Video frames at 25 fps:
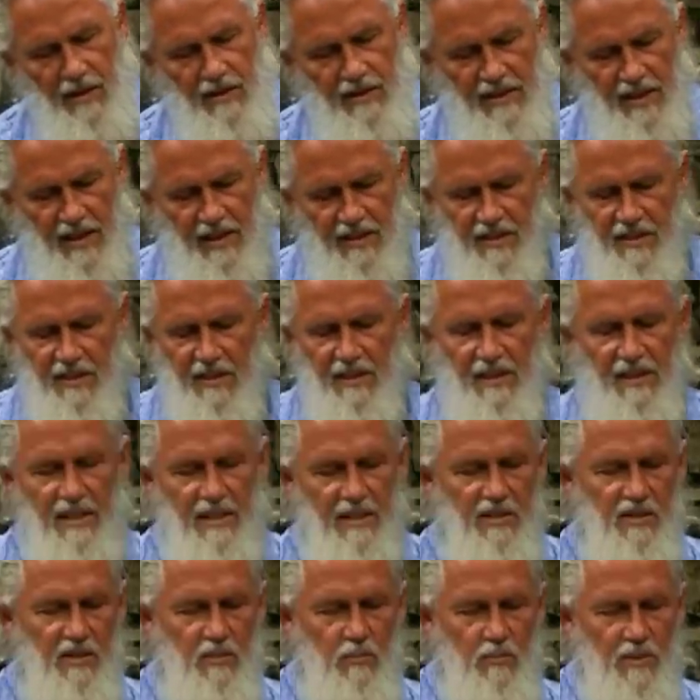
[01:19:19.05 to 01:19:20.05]
Destiny
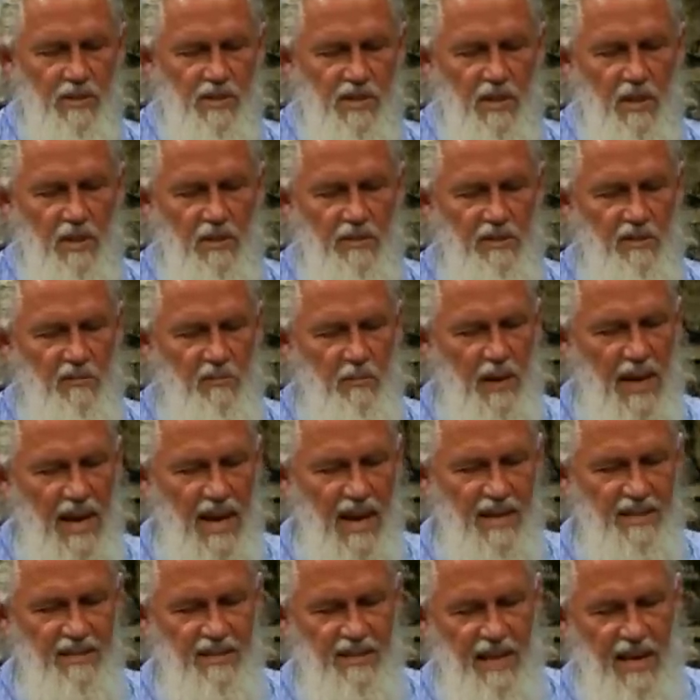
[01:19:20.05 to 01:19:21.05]
is a result of
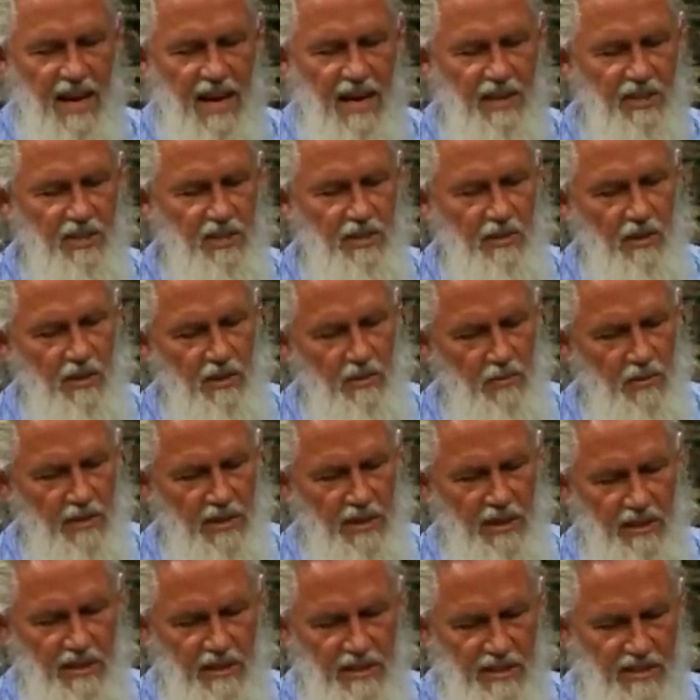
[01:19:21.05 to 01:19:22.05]
past action
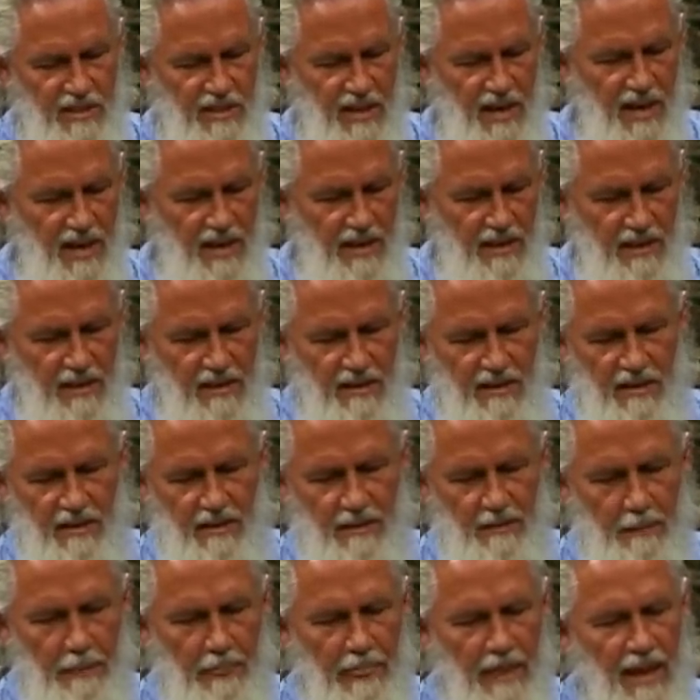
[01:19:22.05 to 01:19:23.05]
already decided.
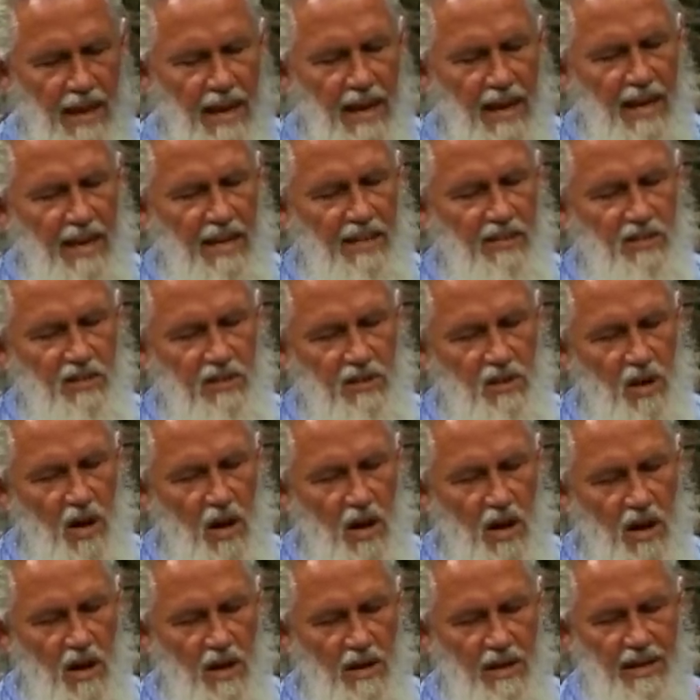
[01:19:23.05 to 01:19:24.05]
As
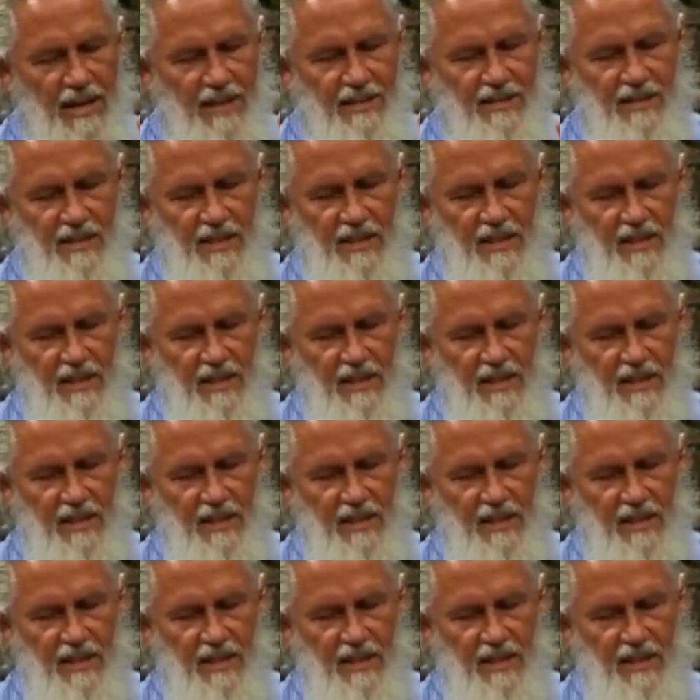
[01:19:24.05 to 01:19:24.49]
long as the